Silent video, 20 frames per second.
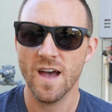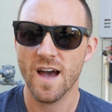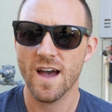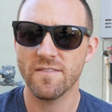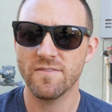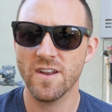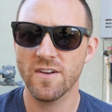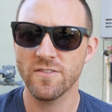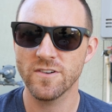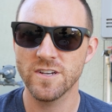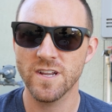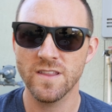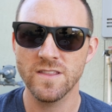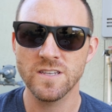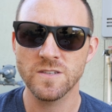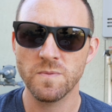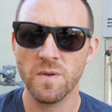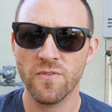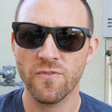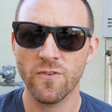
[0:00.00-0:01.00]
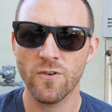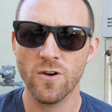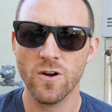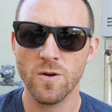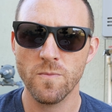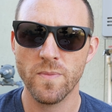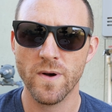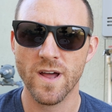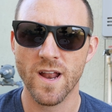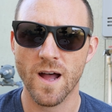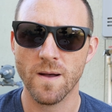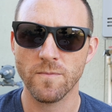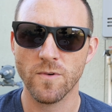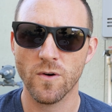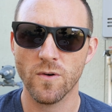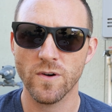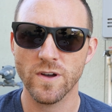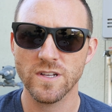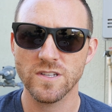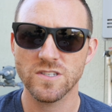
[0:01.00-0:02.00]
I've never done this before, but I'm
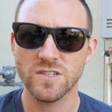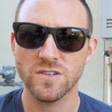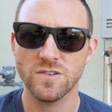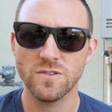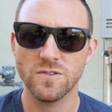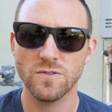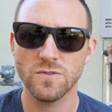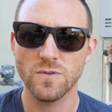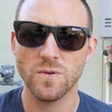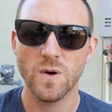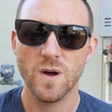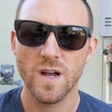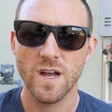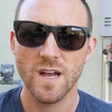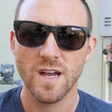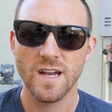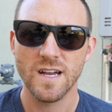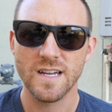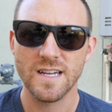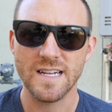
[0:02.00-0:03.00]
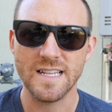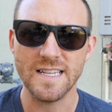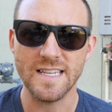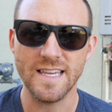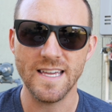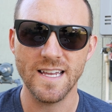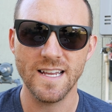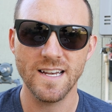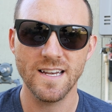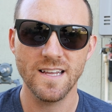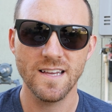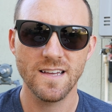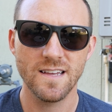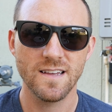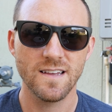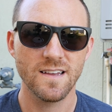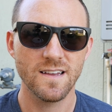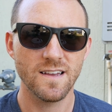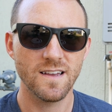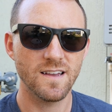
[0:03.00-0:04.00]
going to clean
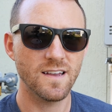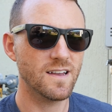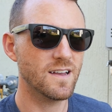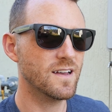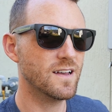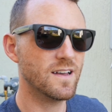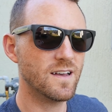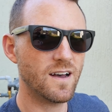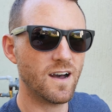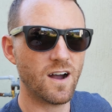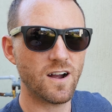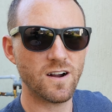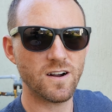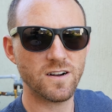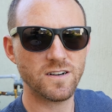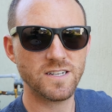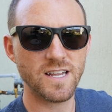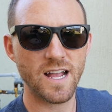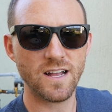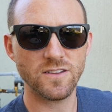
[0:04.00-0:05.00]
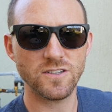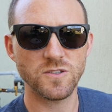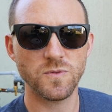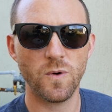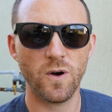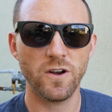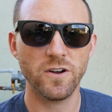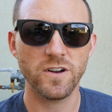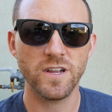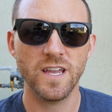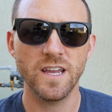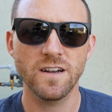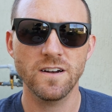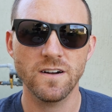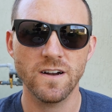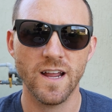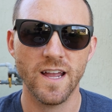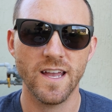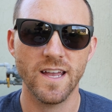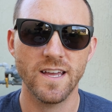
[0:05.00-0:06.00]
our tankless water
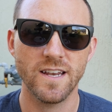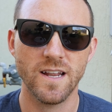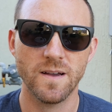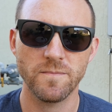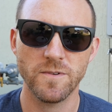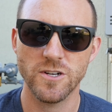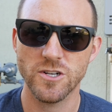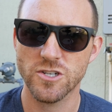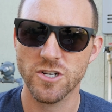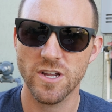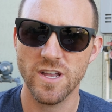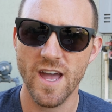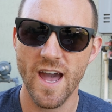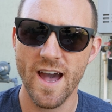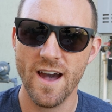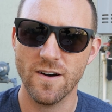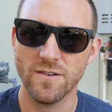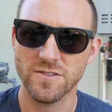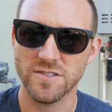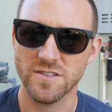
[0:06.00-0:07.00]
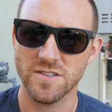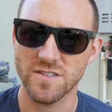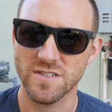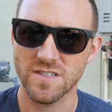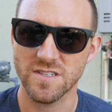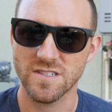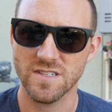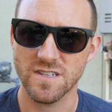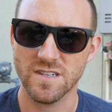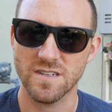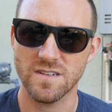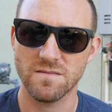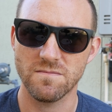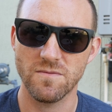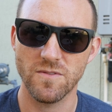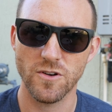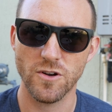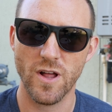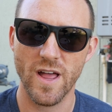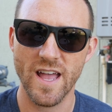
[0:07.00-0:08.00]
heater and I'm going to show you how. So this is a
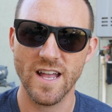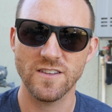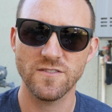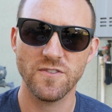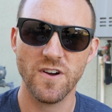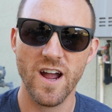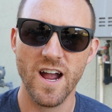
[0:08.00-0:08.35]
little Handz for